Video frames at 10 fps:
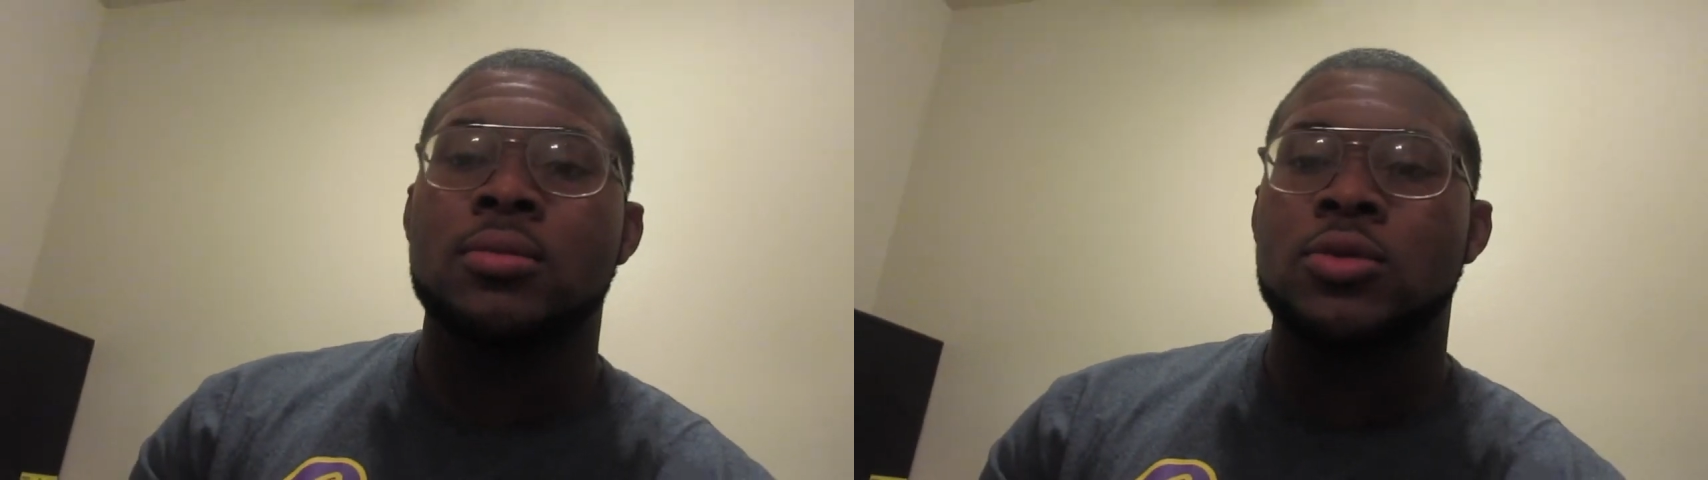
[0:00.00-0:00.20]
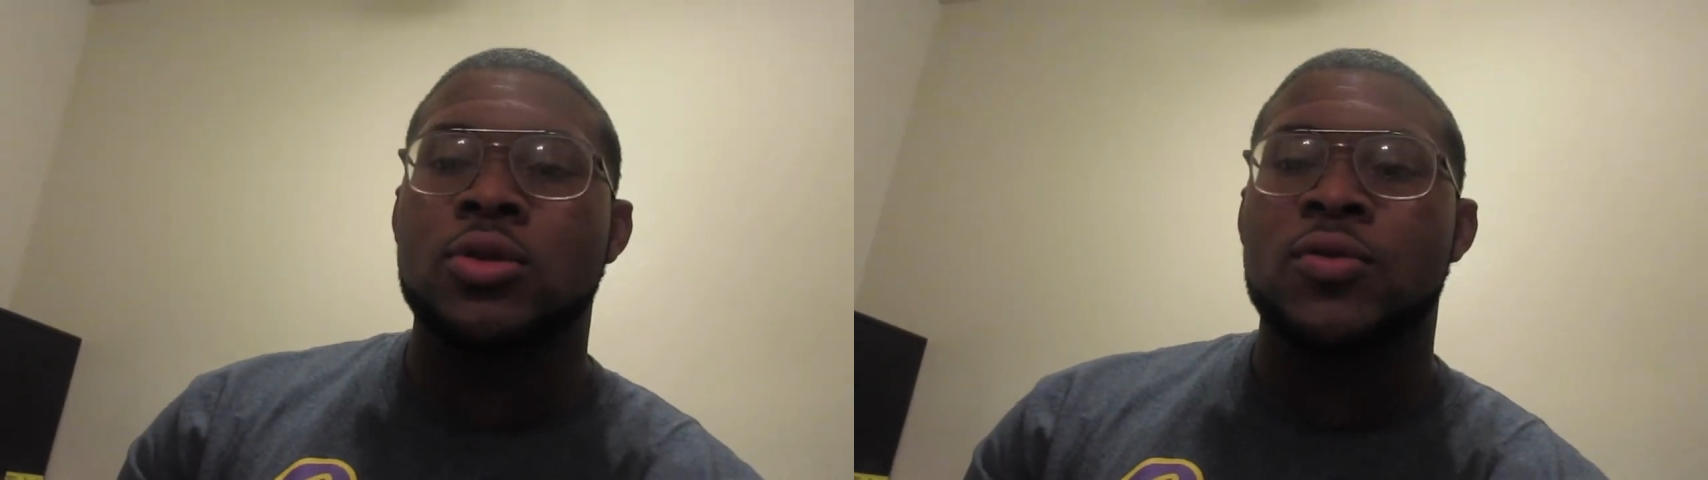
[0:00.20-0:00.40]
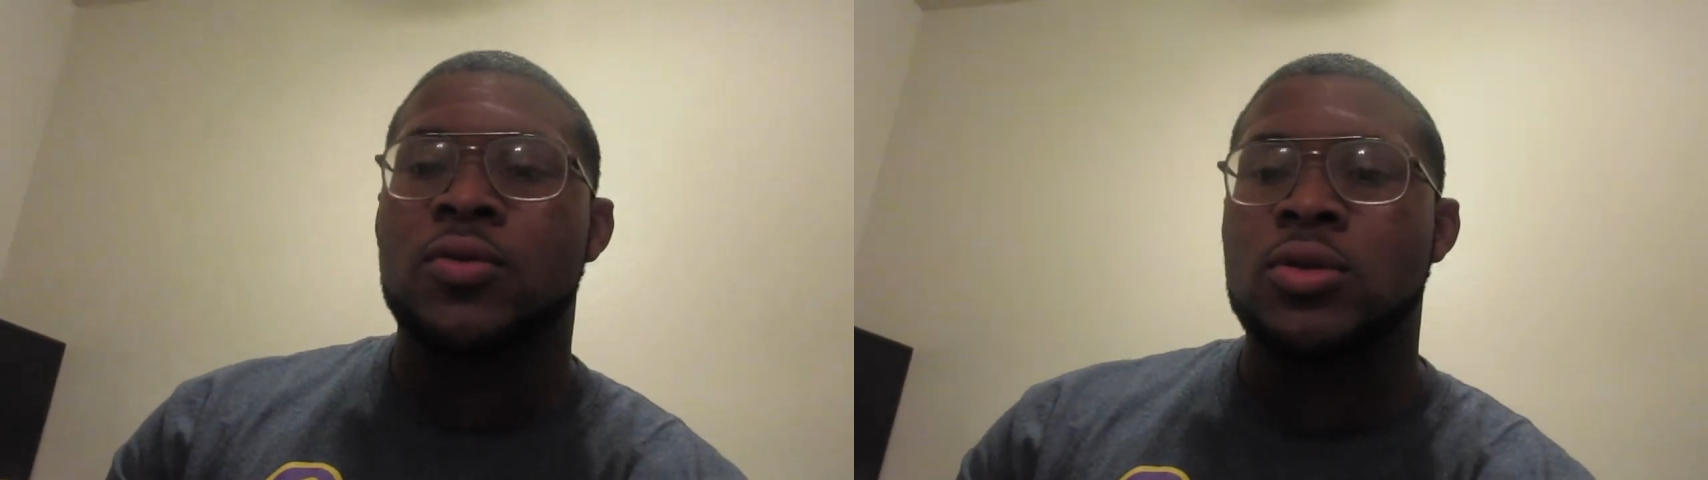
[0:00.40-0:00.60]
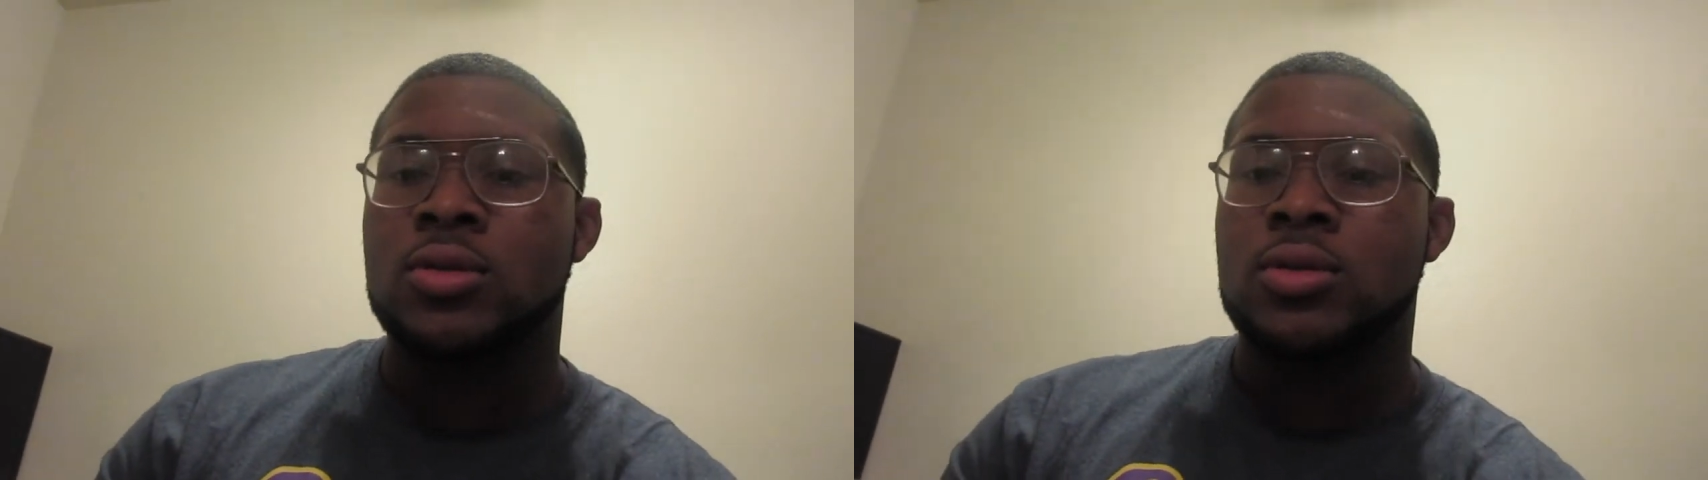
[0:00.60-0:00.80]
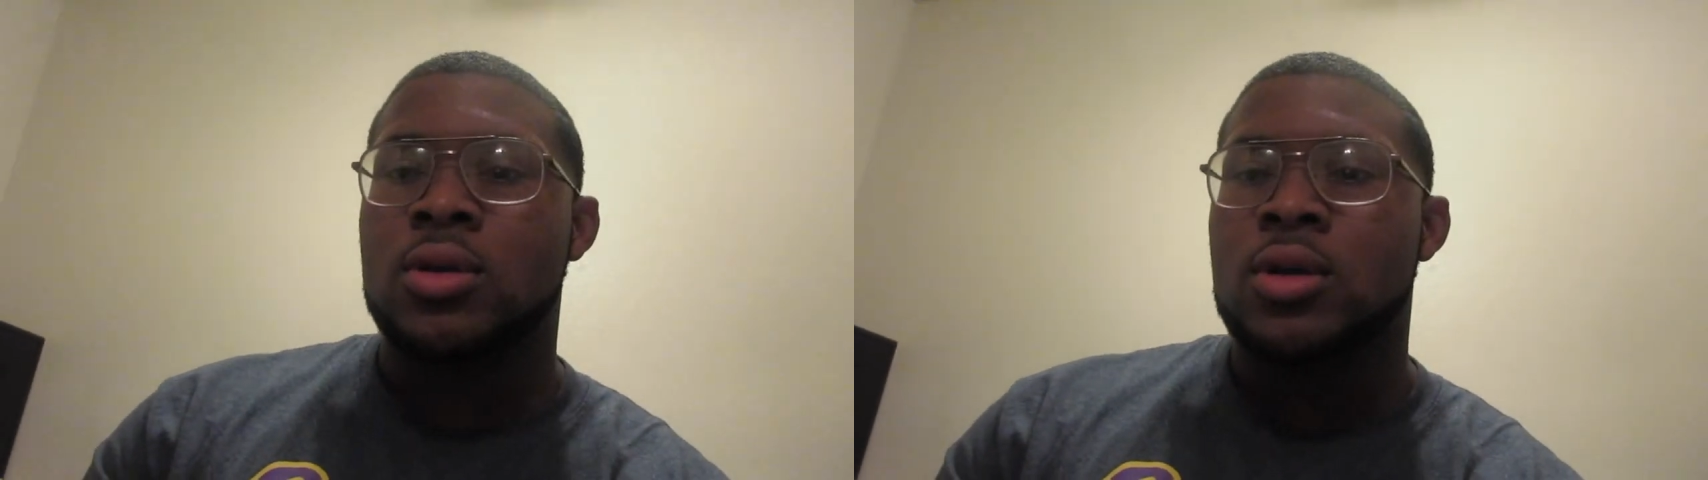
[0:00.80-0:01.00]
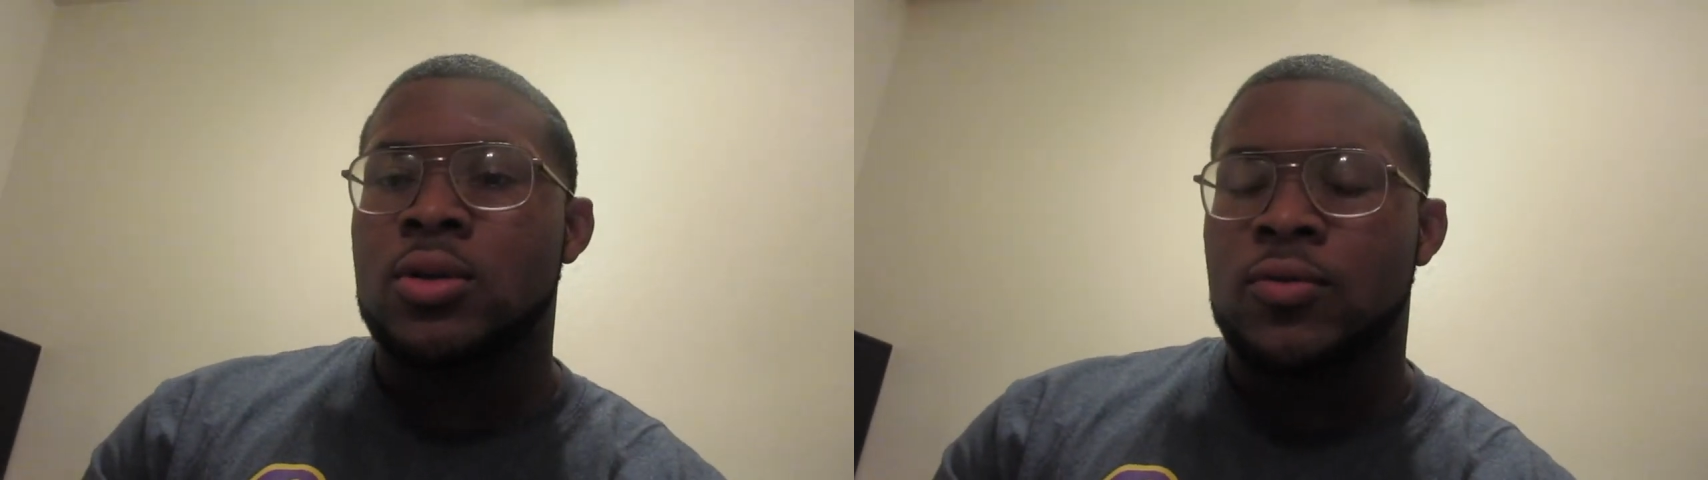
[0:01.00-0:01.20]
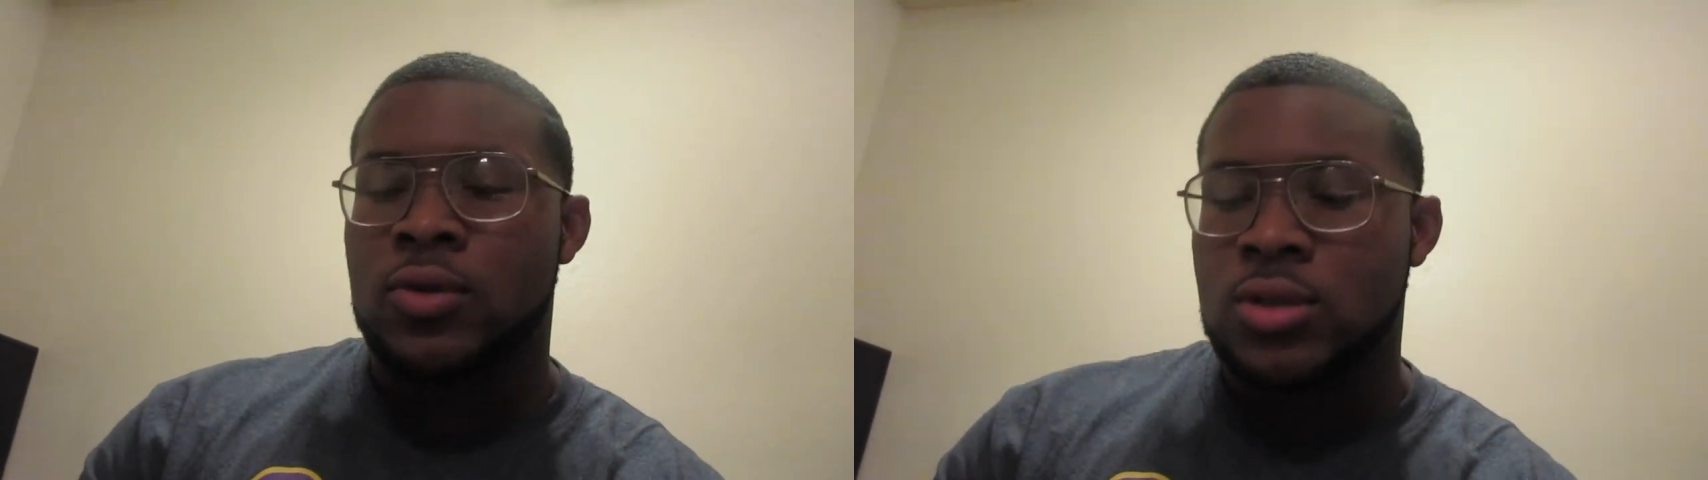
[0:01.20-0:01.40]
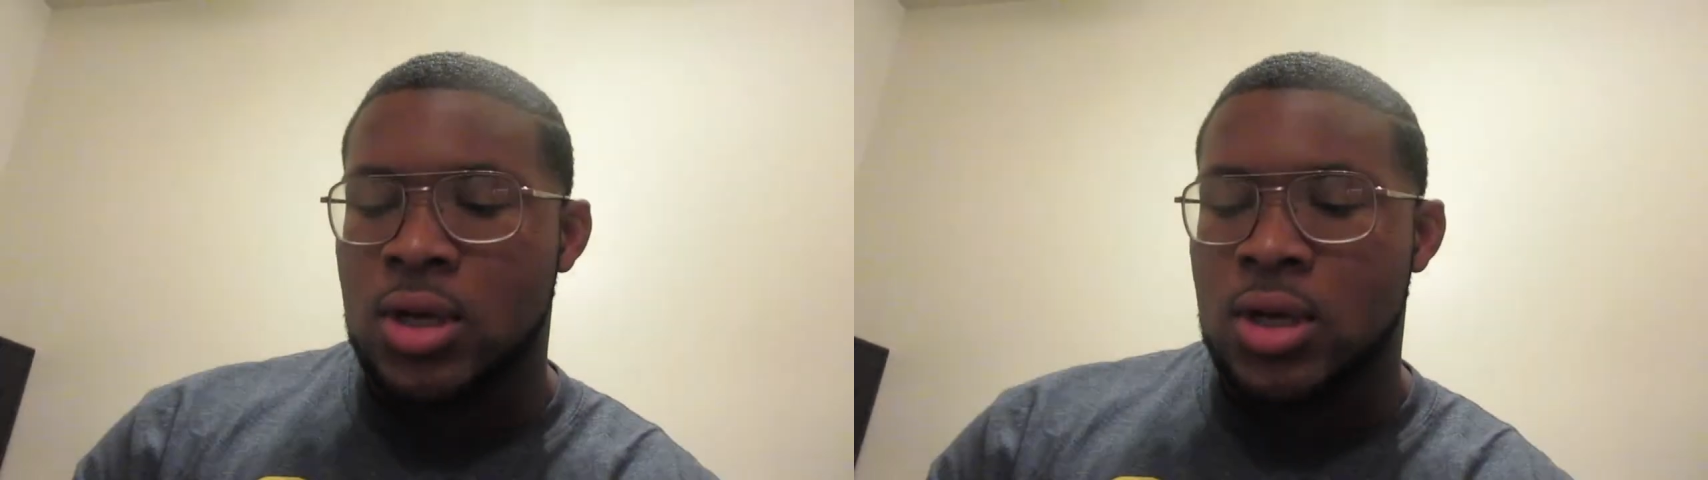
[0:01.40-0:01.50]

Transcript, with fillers: It's his first first